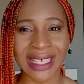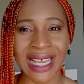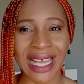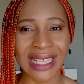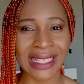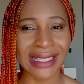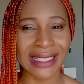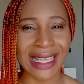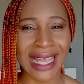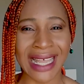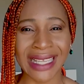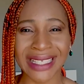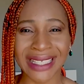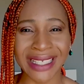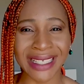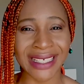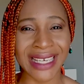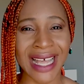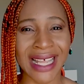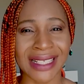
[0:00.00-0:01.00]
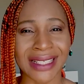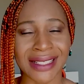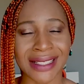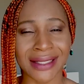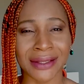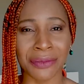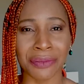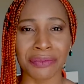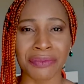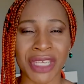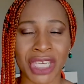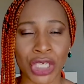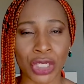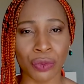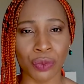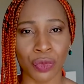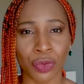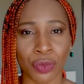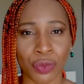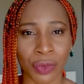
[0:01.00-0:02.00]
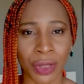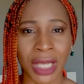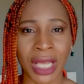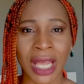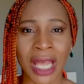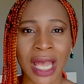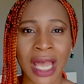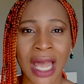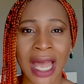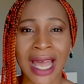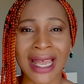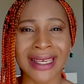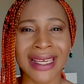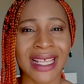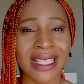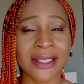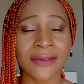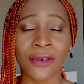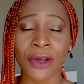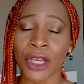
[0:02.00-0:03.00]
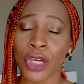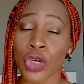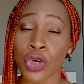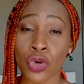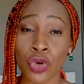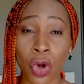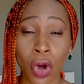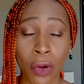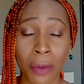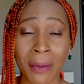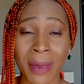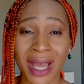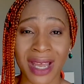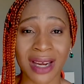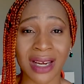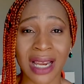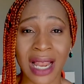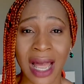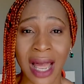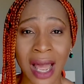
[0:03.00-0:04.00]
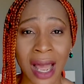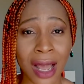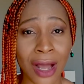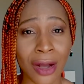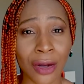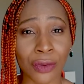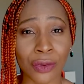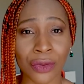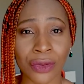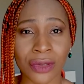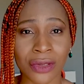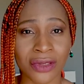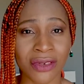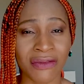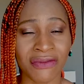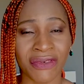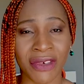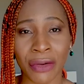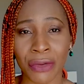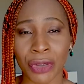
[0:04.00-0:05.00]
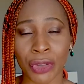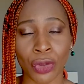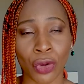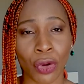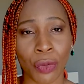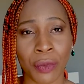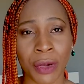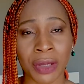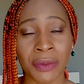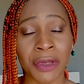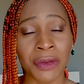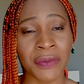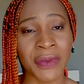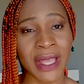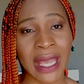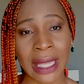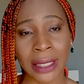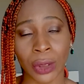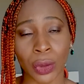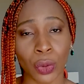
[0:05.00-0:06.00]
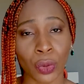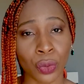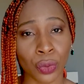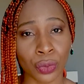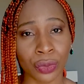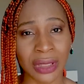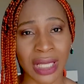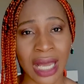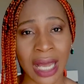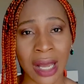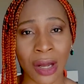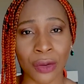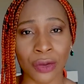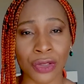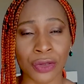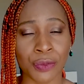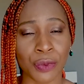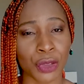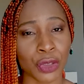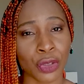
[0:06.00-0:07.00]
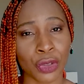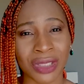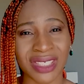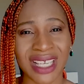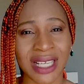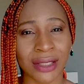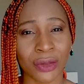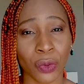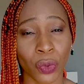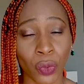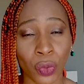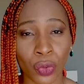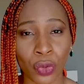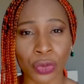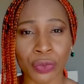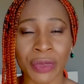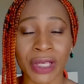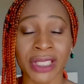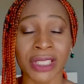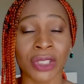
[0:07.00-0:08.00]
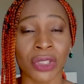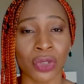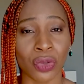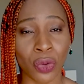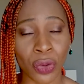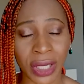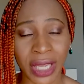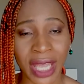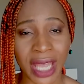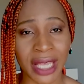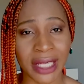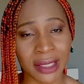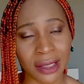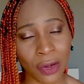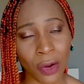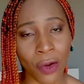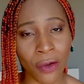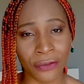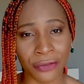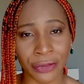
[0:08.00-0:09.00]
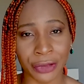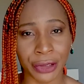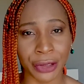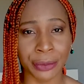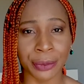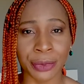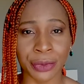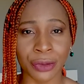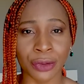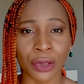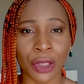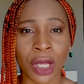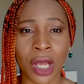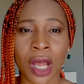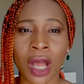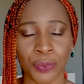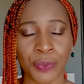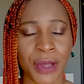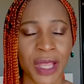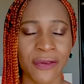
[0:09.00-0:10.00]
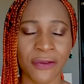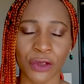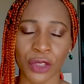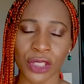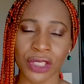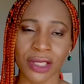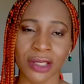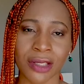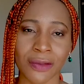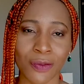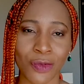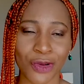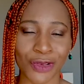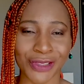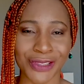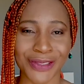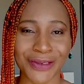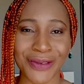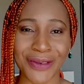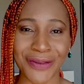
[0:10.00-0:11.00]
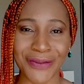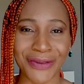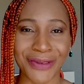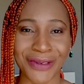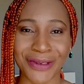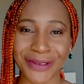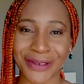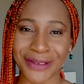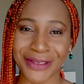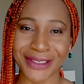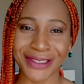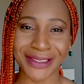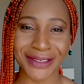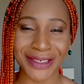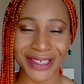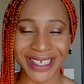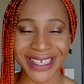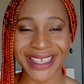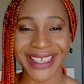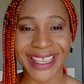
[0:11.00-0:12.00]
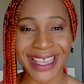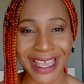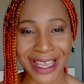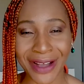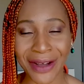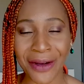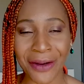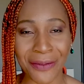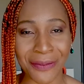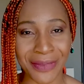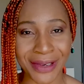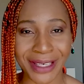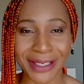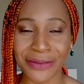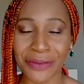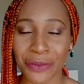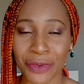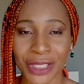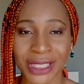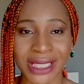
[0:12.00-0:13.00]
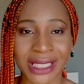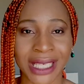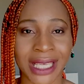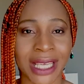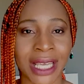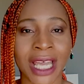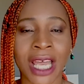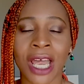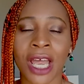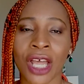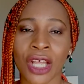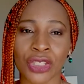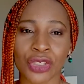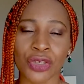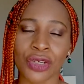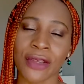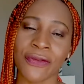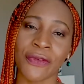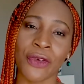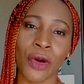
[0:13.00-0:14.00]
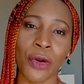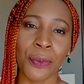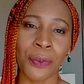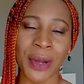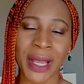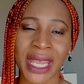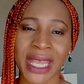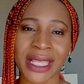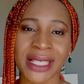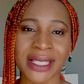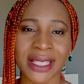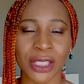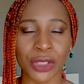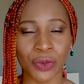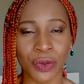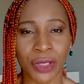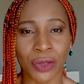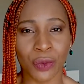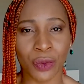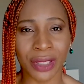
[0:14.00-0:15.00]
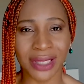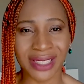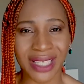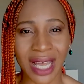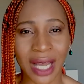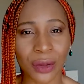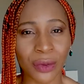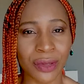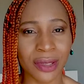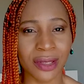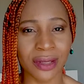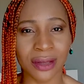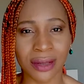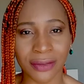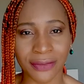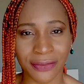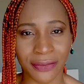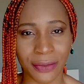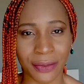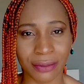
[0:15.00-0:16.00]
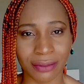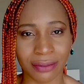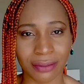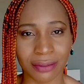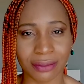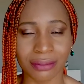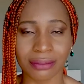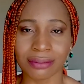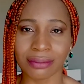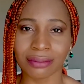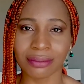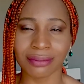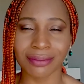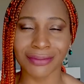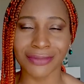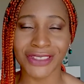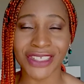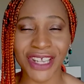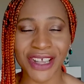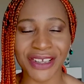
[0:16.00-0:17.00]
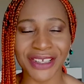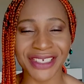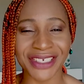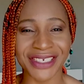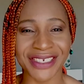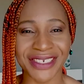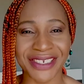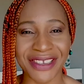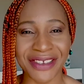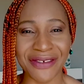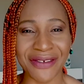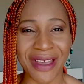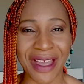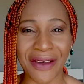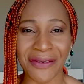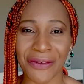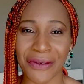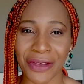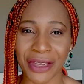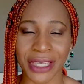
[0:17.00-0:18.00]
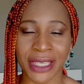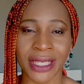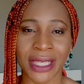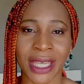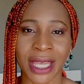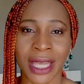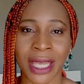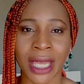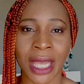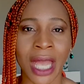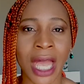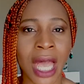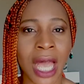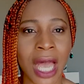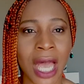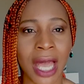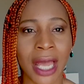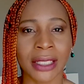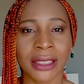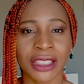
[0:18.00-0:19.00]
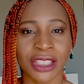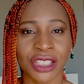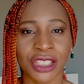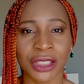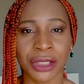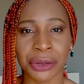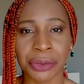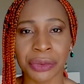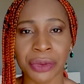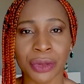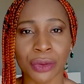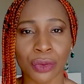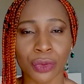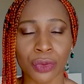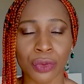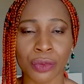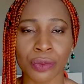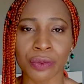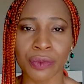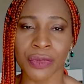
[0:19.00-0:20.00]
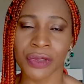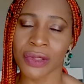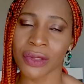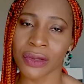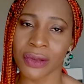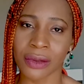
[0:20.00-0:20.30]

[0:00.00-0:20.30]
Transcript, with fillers: that I think that's the minimum and that's for a normal house very normal maybe an old house but not that old but it's okay it's comfortable you pay for six months or for a year a complete one year so if you're paying say 21,000 Turkish lira for a year and in a three room